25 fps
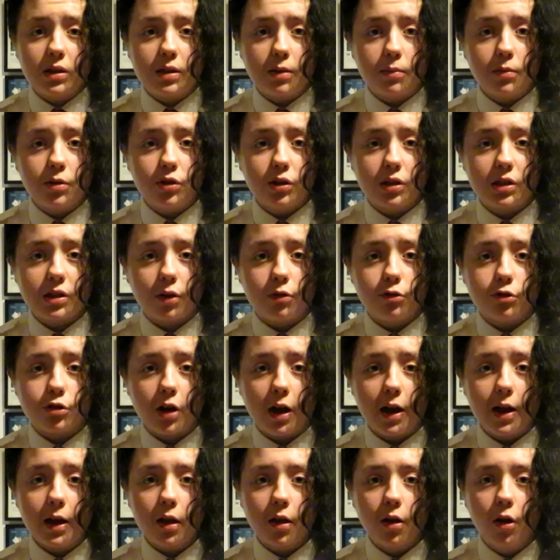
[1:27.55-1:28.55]
Symmetry
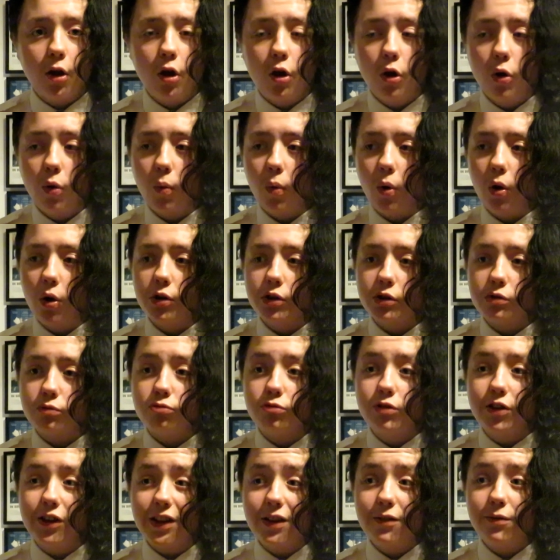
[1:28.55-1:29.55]
soundtrack was
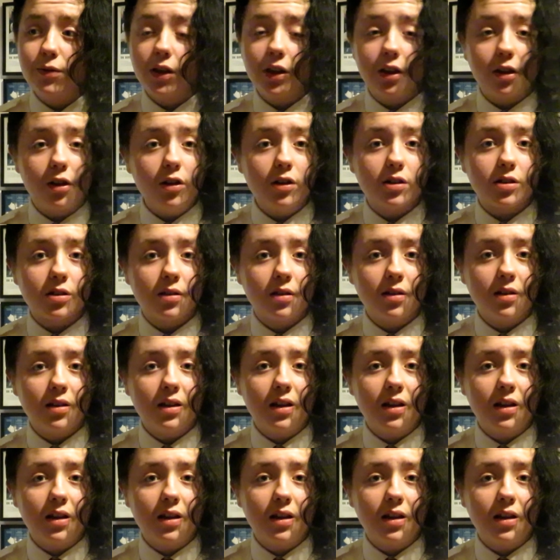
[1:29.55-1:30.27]
really, really good.